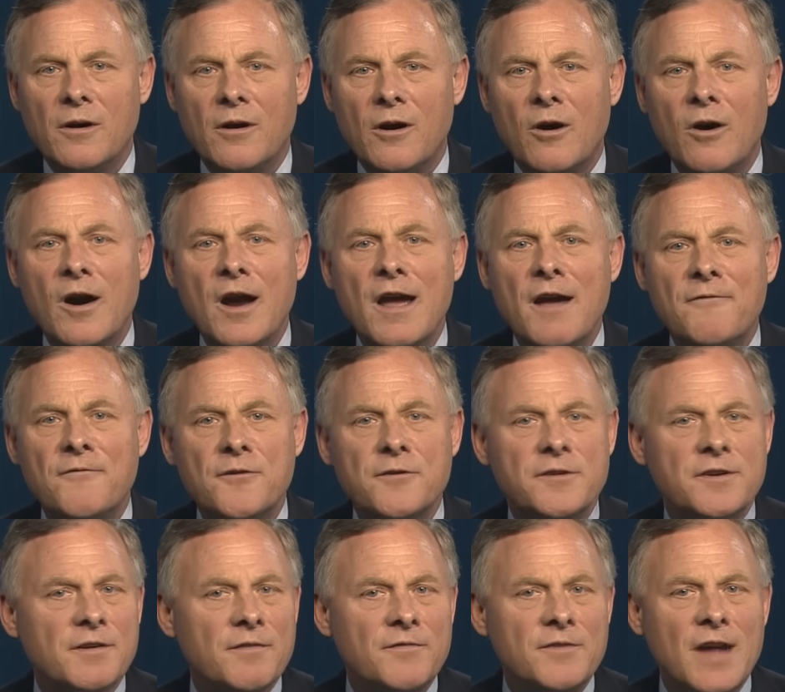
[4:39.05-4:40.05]
our
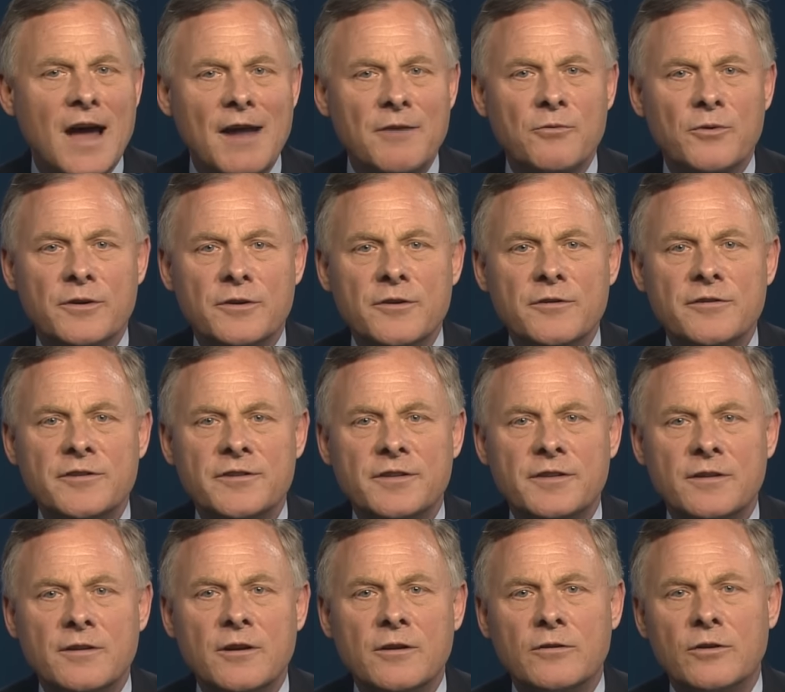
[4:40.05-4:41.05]
efforts have not
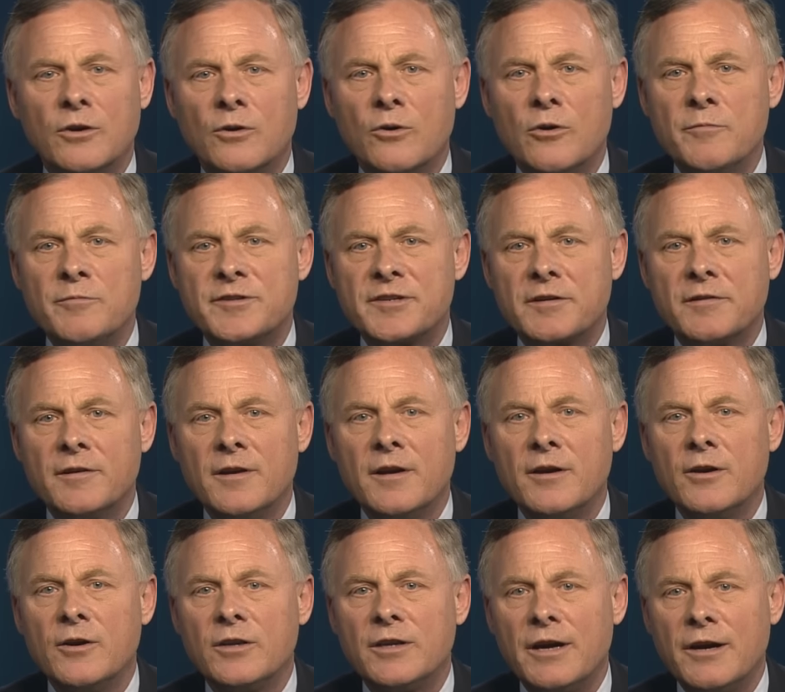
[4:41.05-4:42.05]
reduced the group's
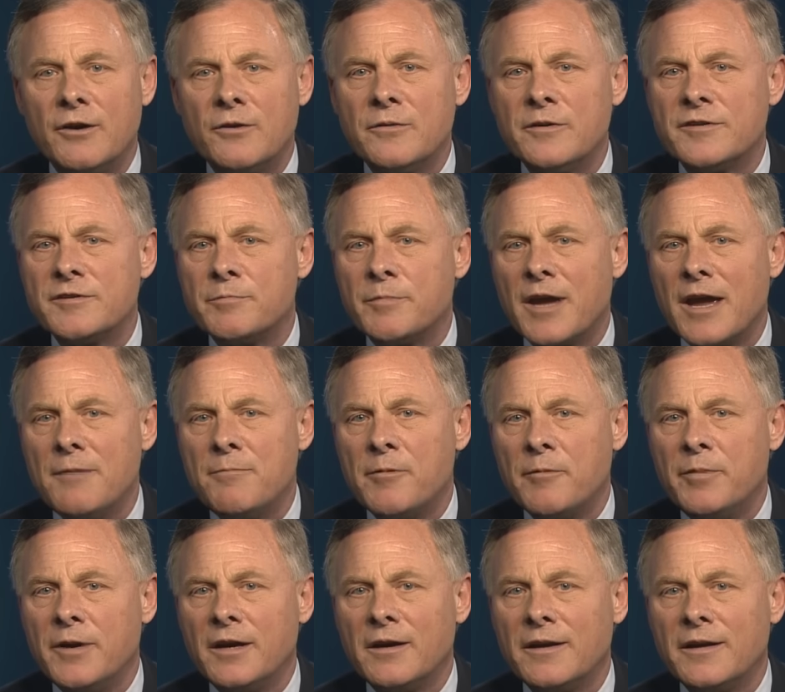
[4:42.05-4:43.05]
terrorism
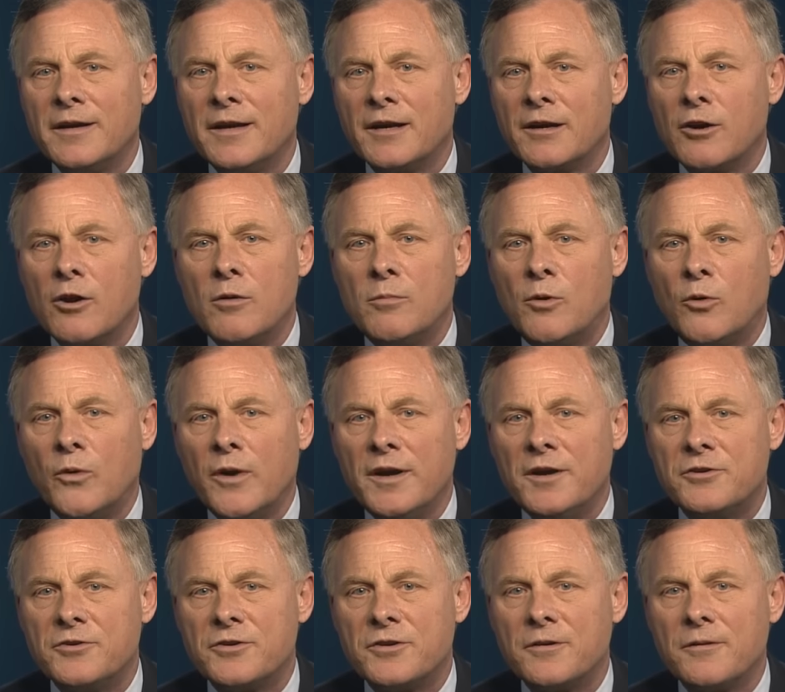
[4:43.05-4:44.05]
capability and global
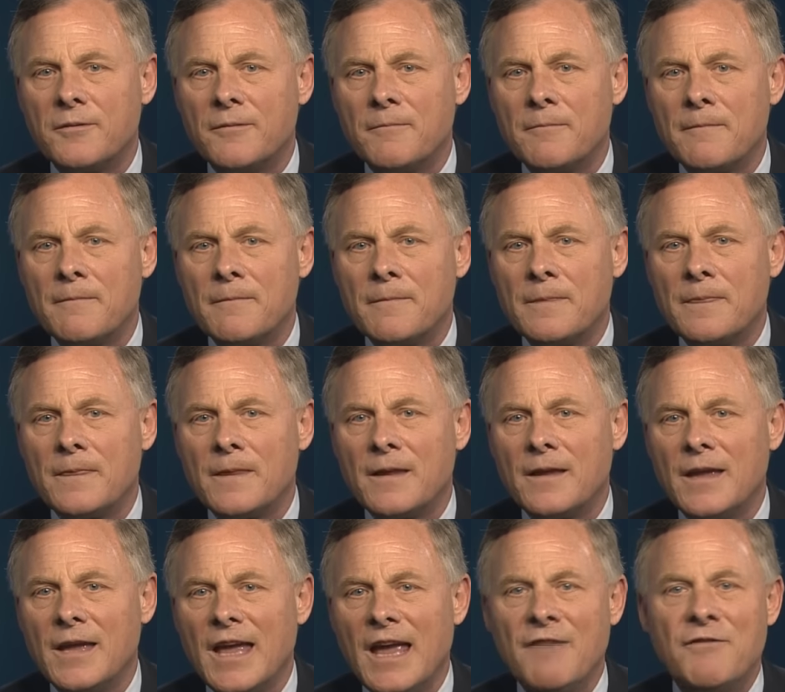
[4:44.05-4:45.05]
reach.
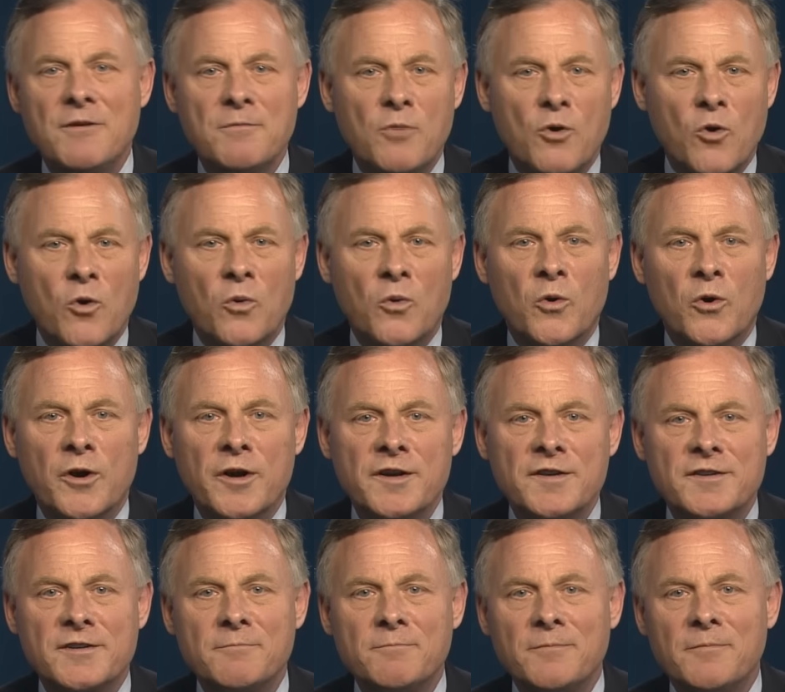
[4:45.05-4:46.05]
Even more
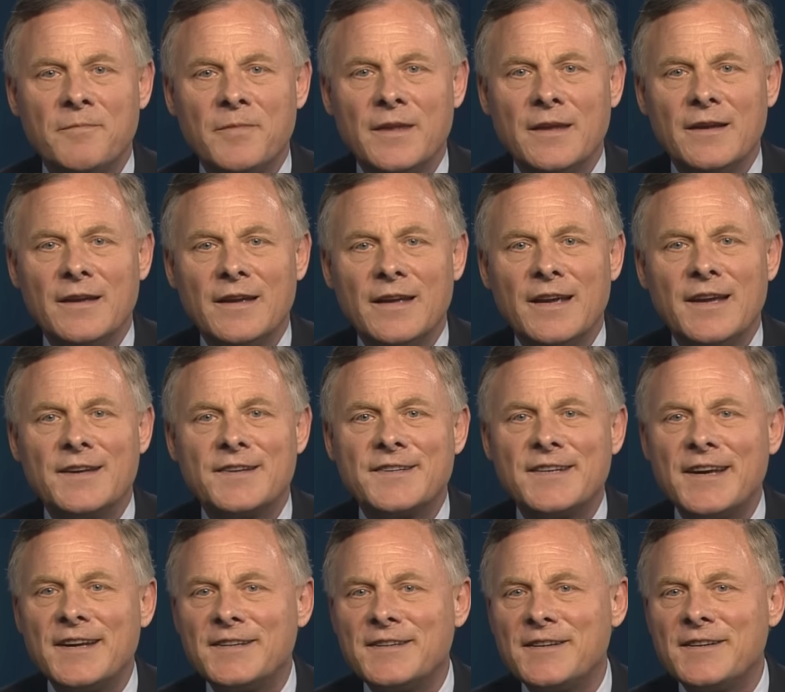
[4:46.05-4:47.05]
worrisome, he
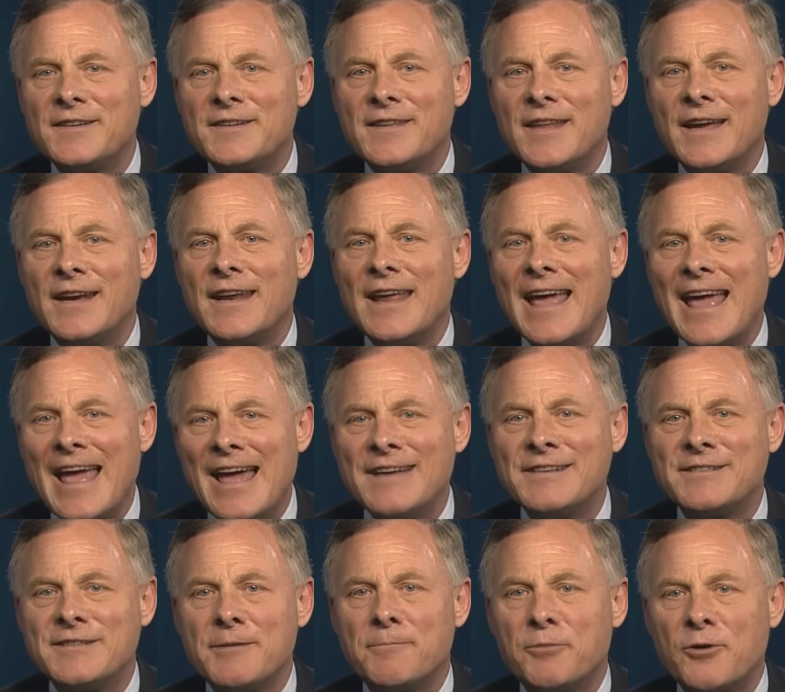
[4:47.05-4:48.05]
assesses that
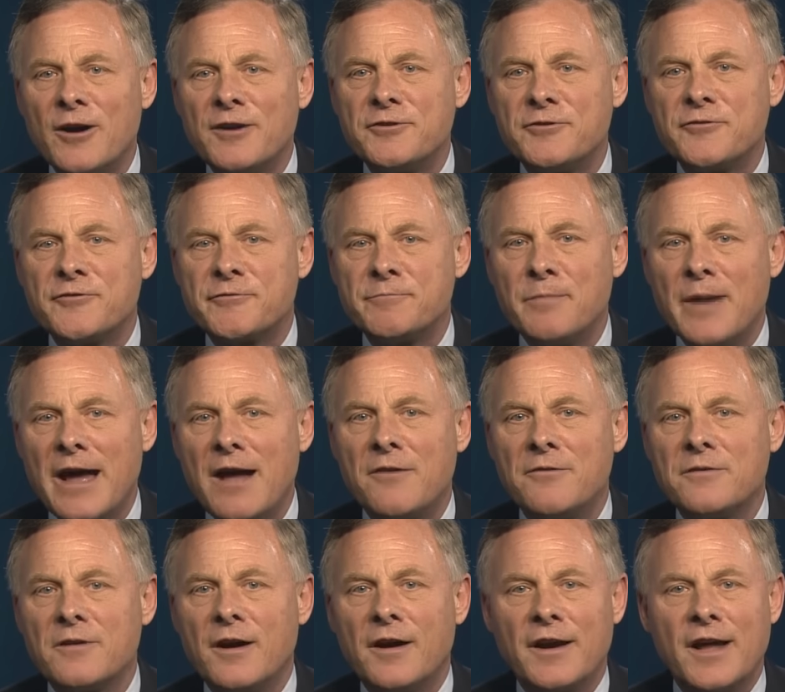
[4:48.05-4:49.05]
as the pressures
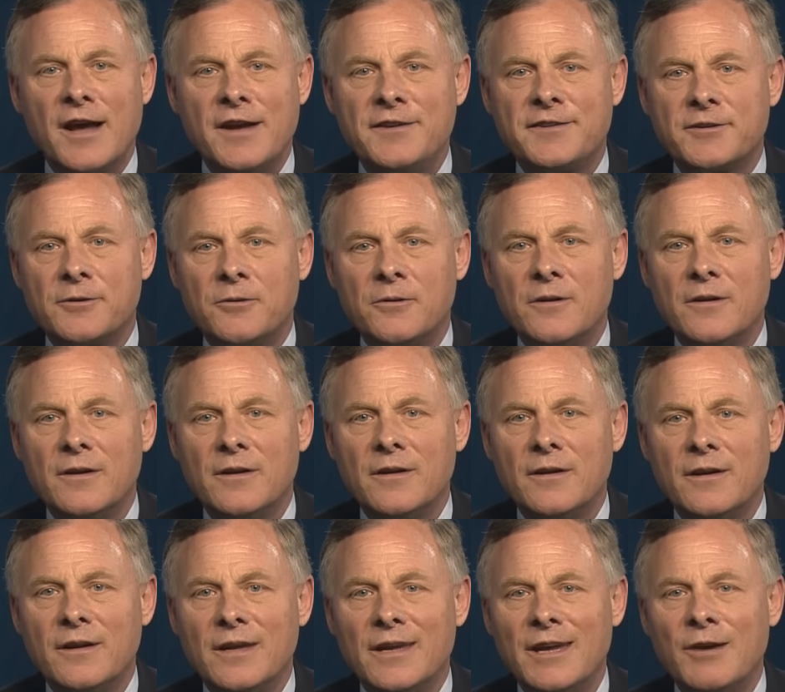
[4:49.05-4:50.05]
mount on ISIL,
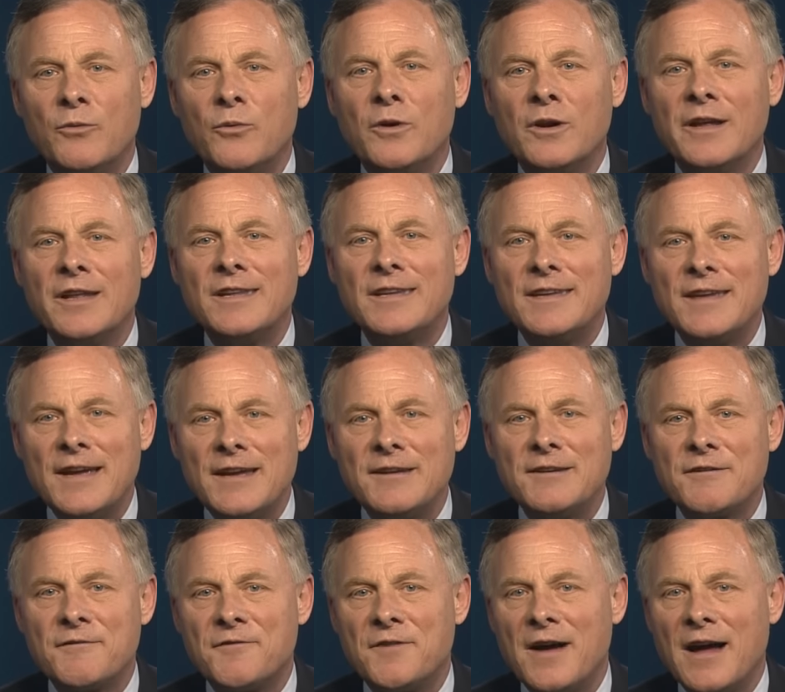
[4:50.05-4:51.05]
it will
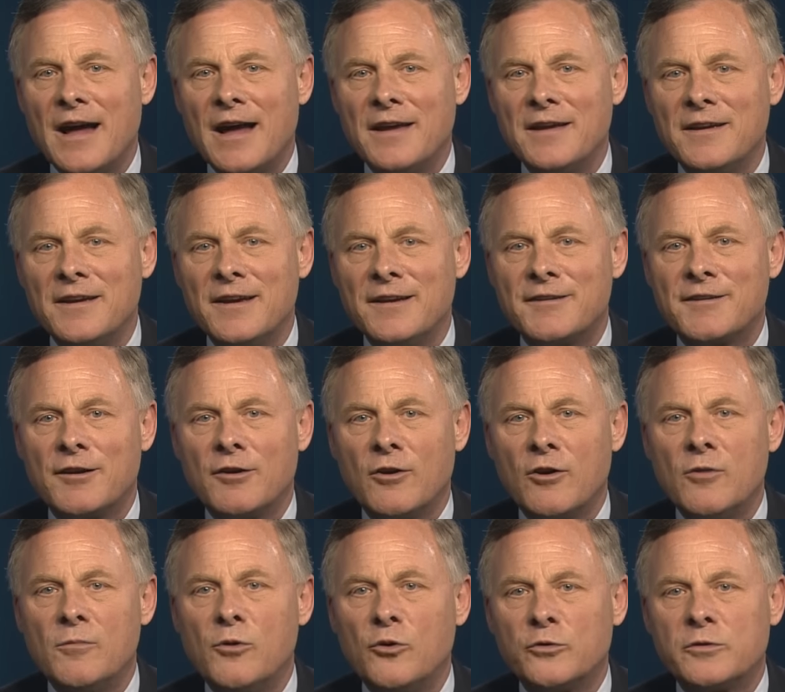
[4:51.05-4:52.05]
intensify its
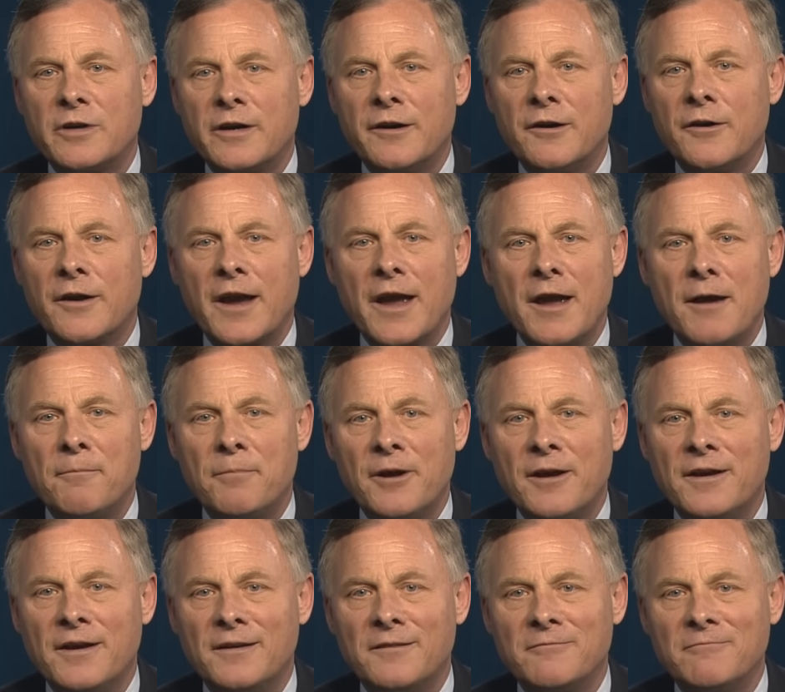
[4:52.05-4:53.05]
global terror
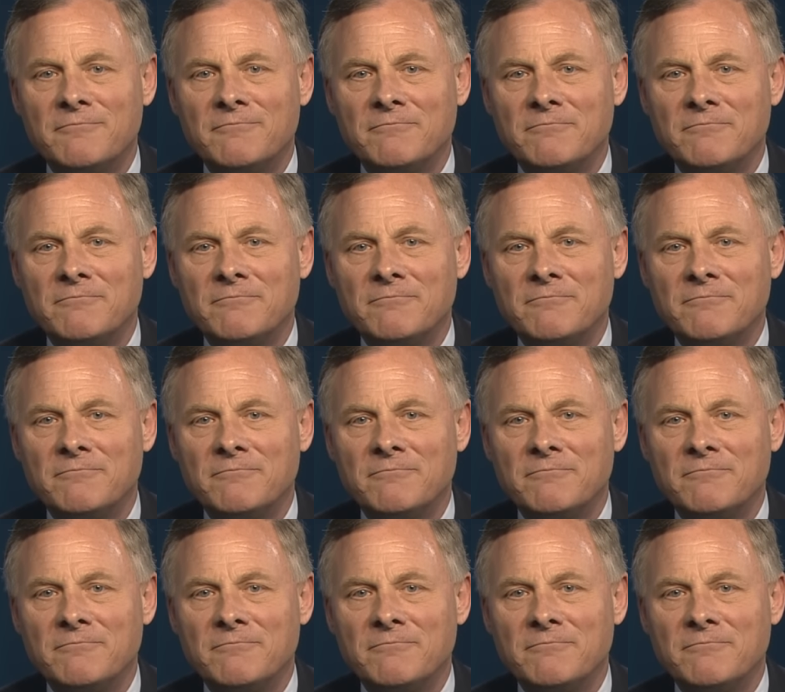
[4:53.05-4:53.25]
campaign.